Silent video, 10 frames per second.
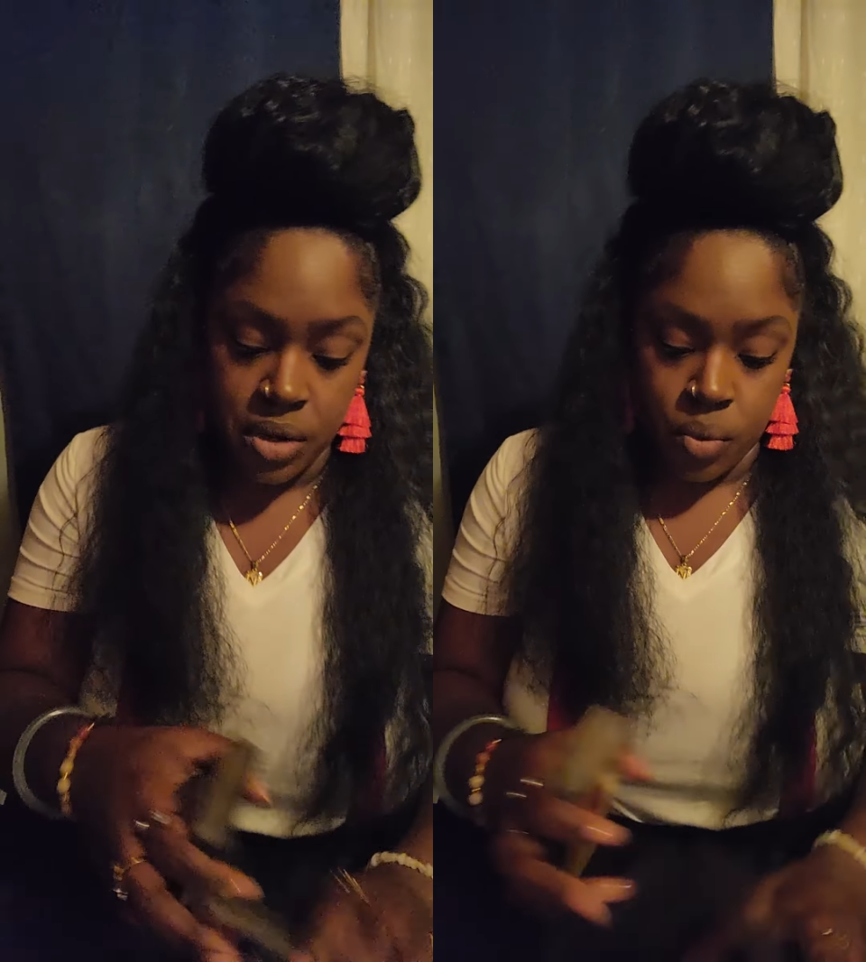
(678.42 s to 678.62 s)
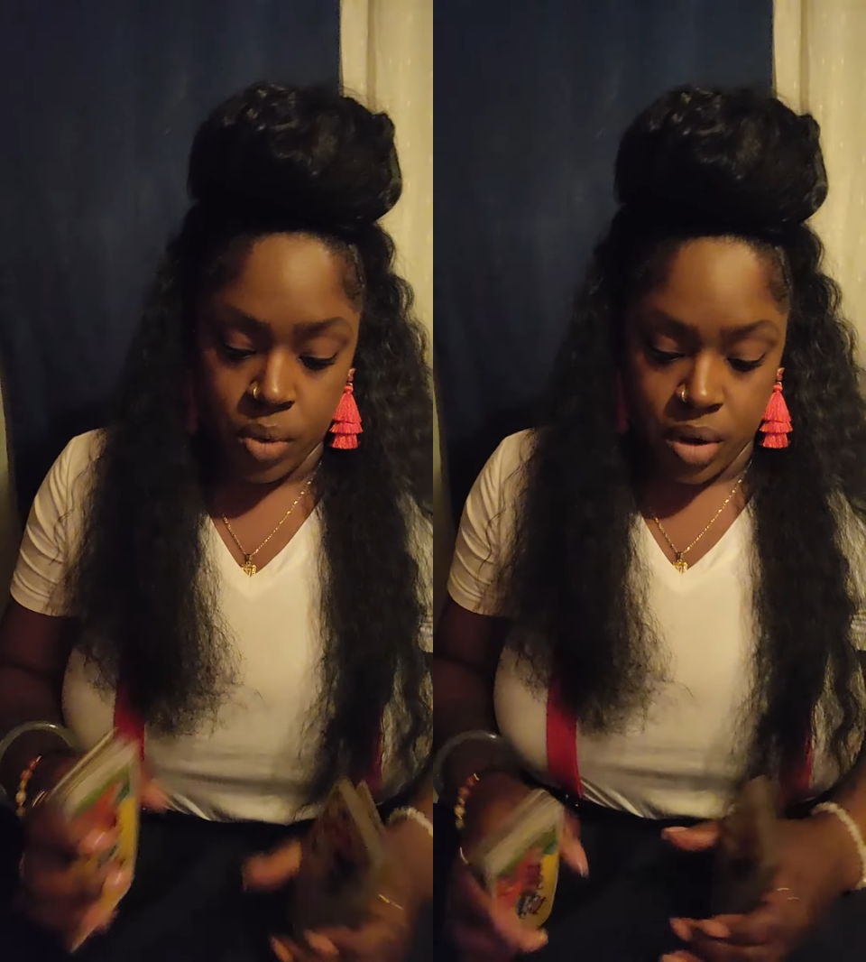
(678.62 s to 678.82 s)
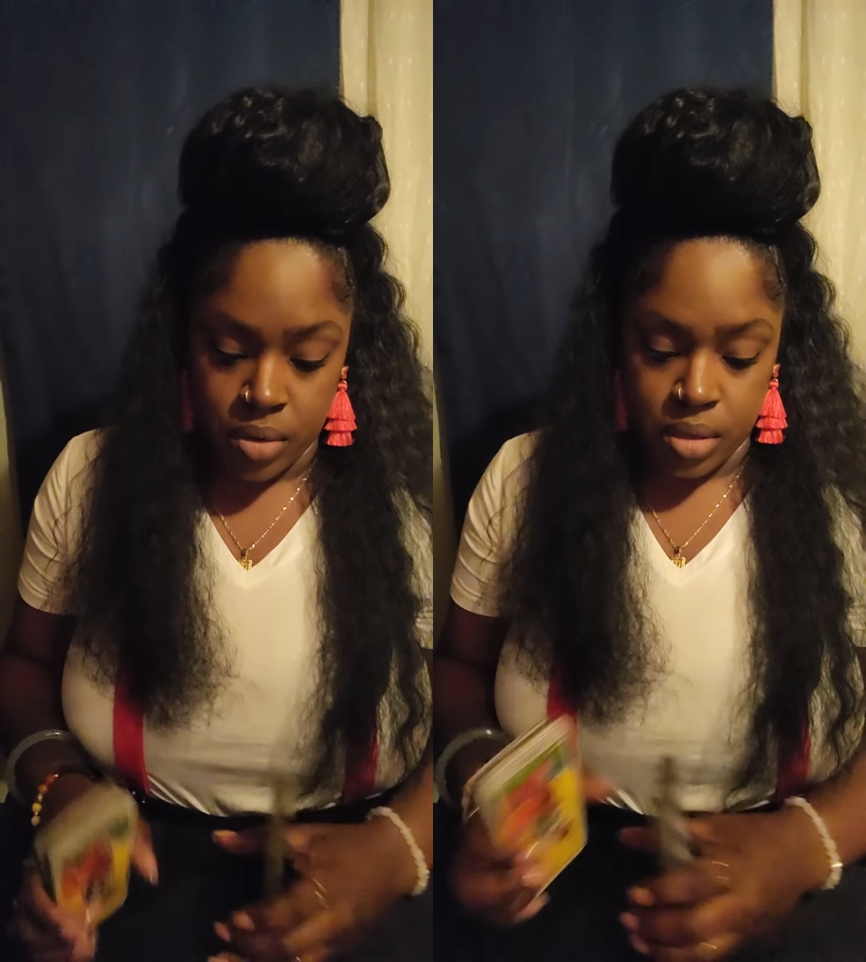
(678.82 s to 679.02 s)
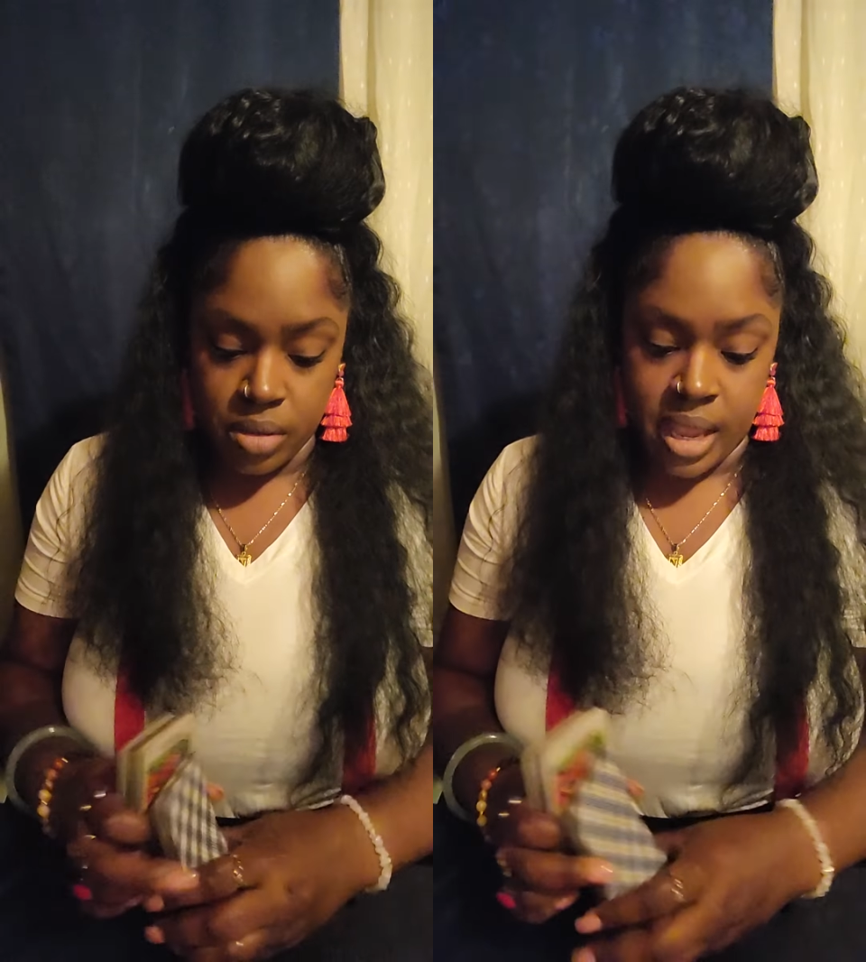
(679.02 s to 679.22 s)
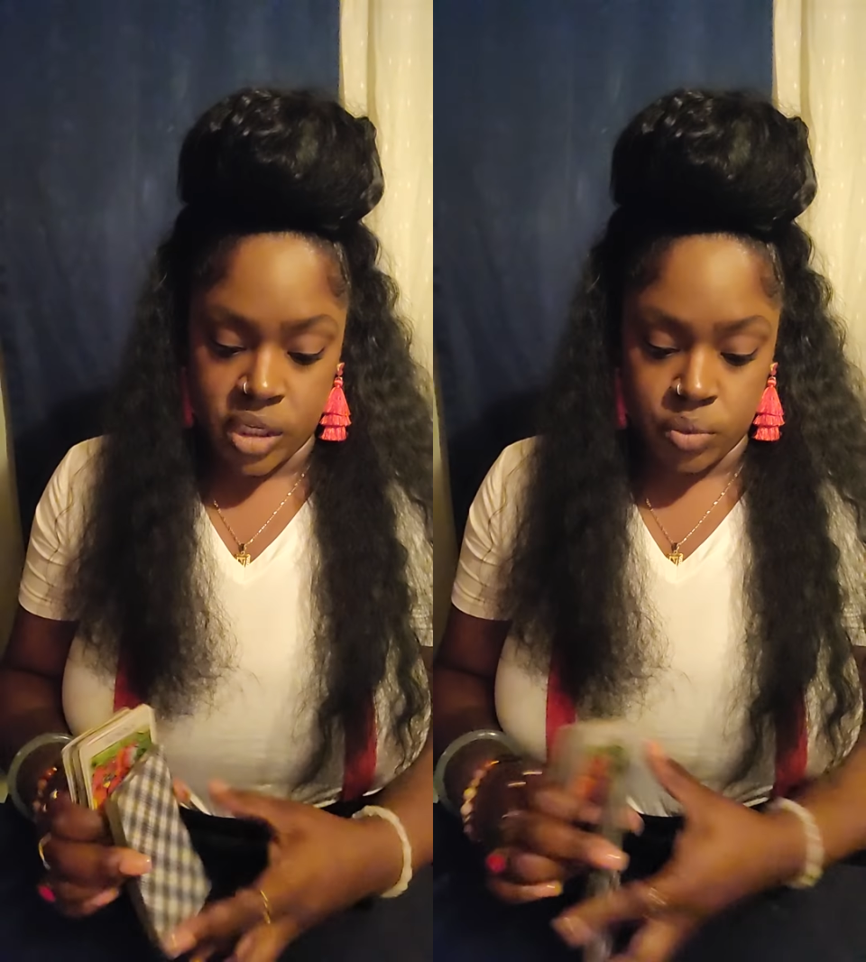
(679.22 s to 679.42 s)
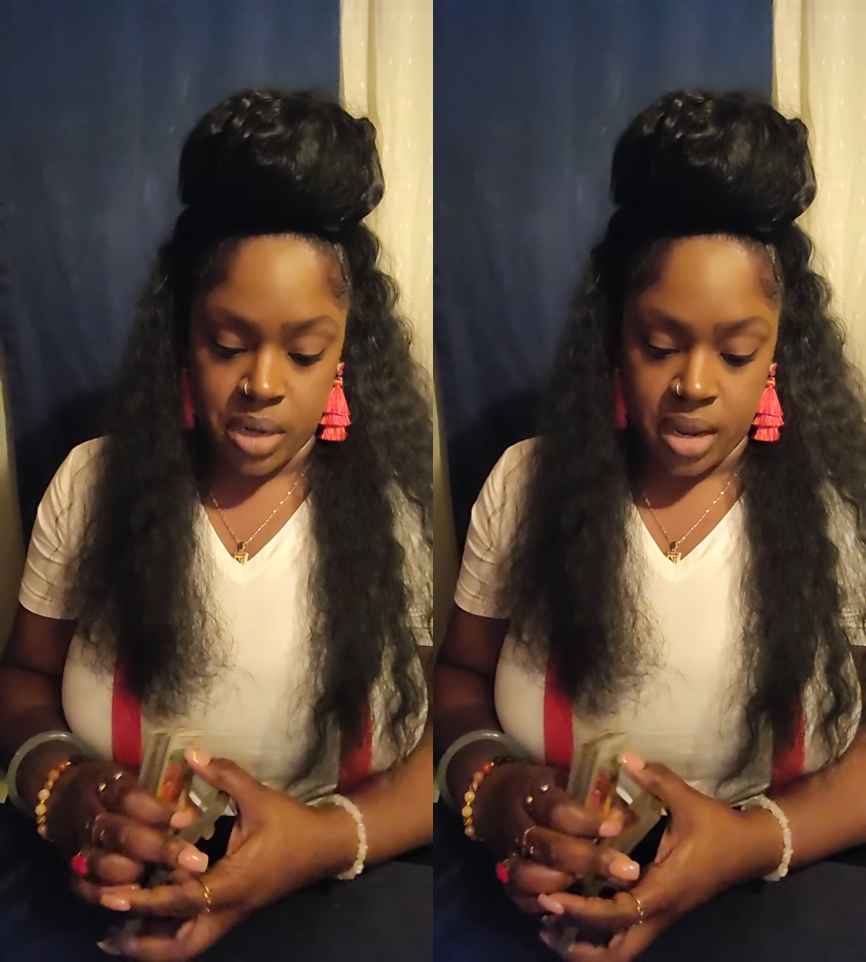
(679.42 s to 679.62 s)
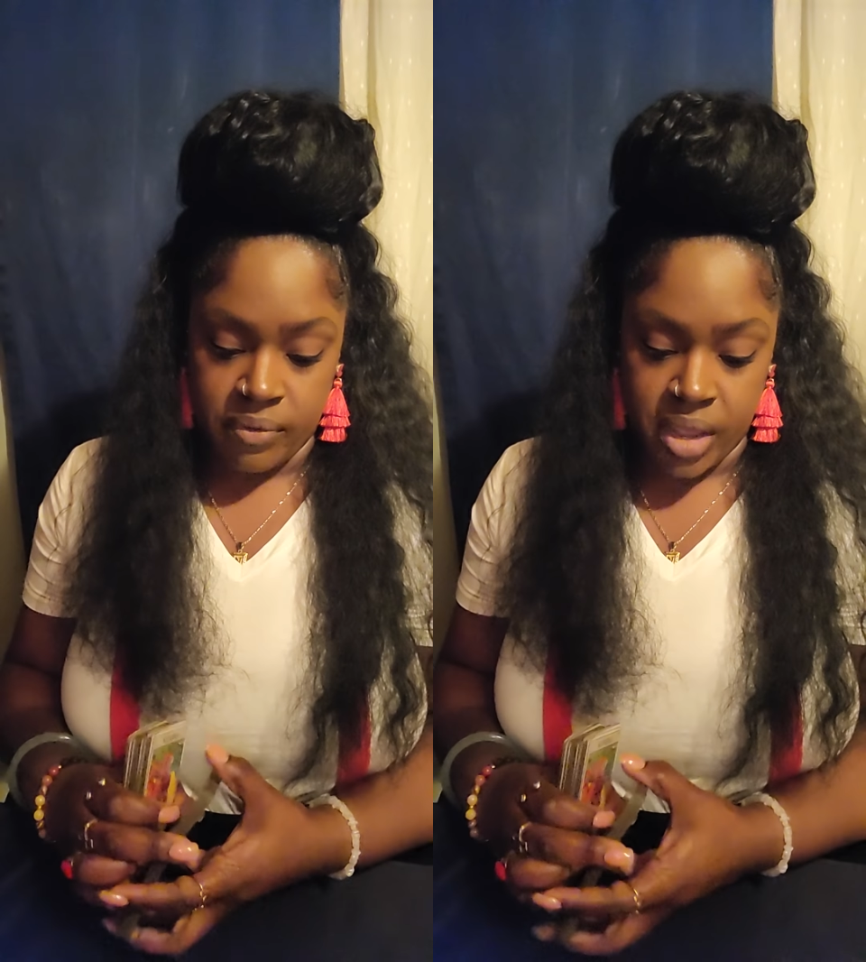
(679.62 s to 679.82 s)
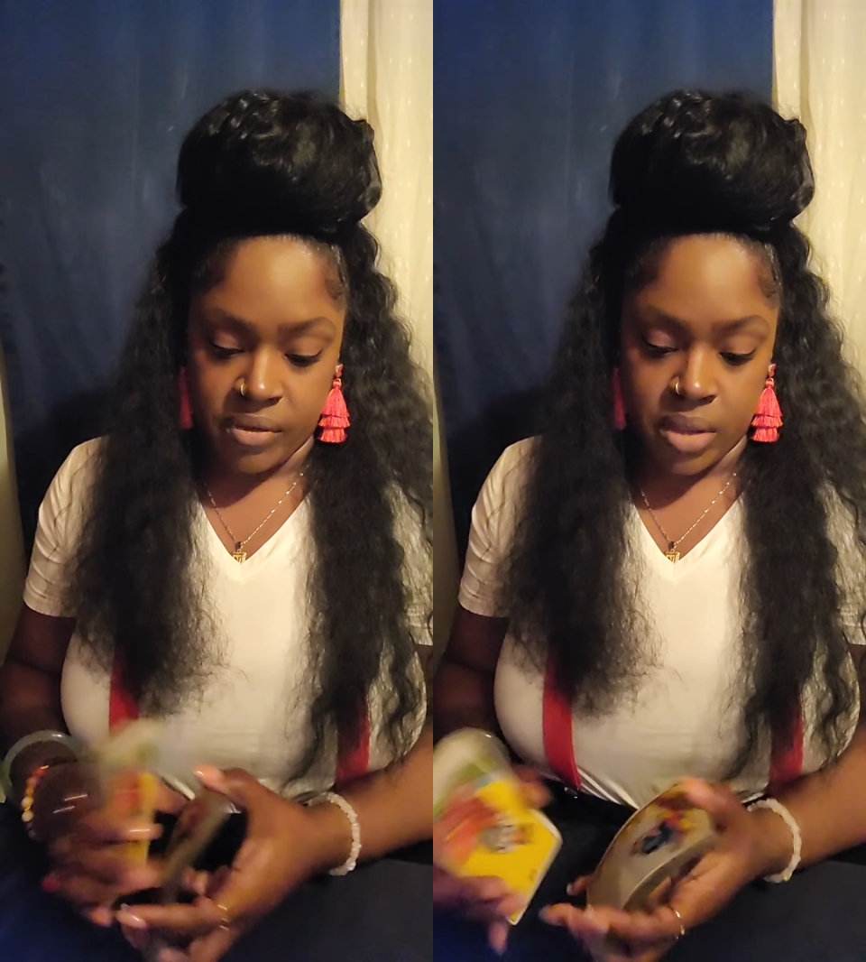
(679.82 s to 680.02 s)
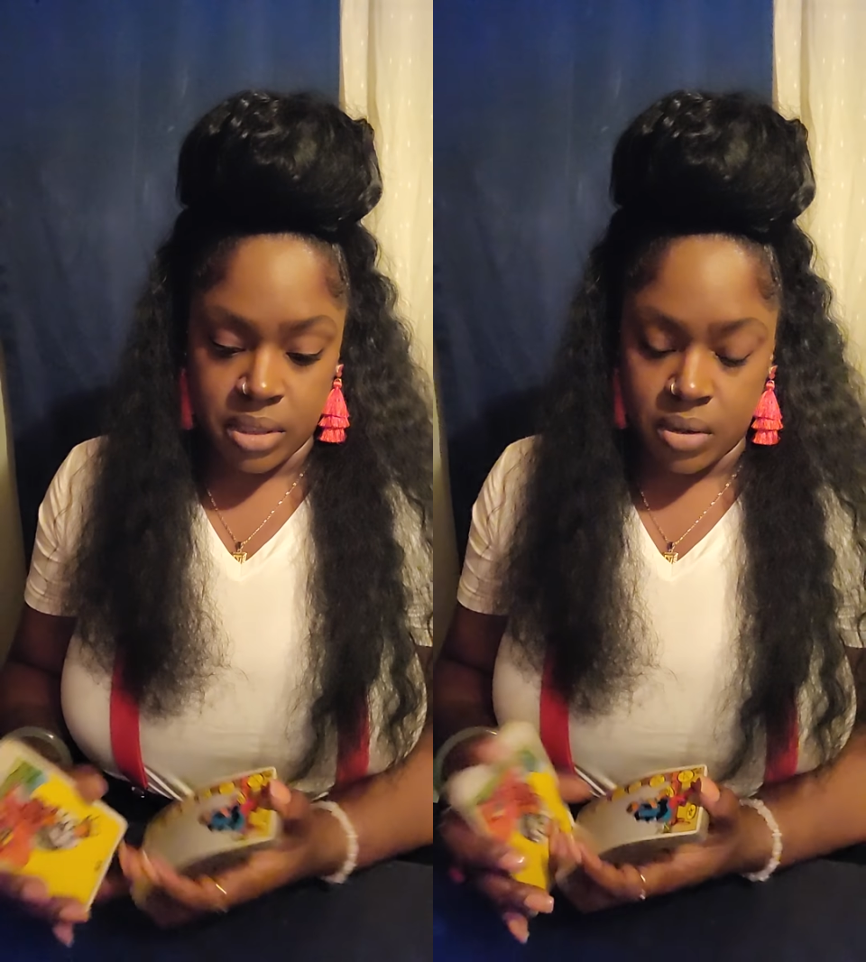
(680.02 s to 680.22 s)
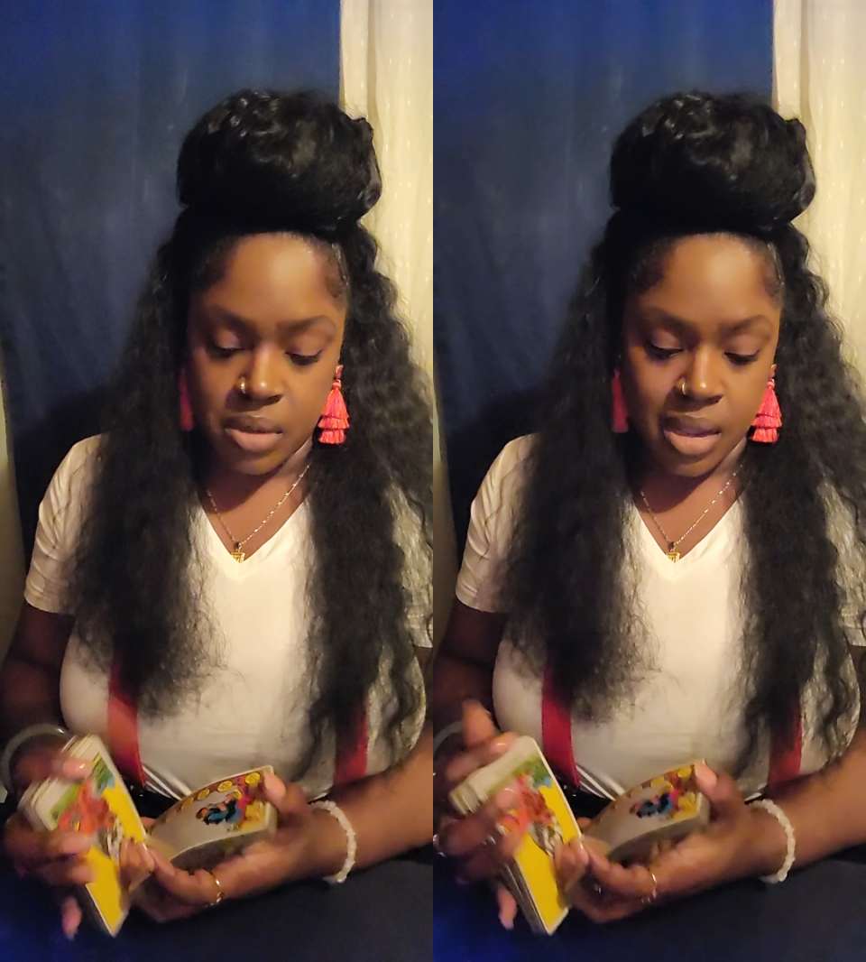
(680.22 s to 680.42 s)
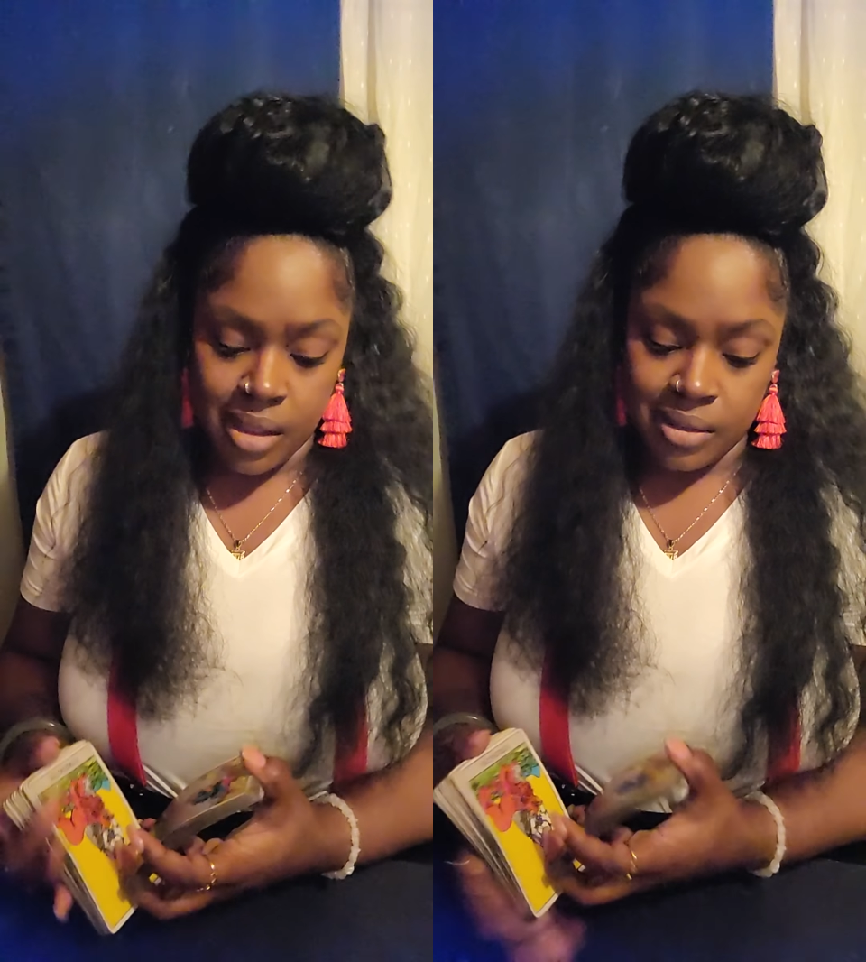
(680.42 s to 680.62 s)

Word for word: in the work. The actual nine to five also.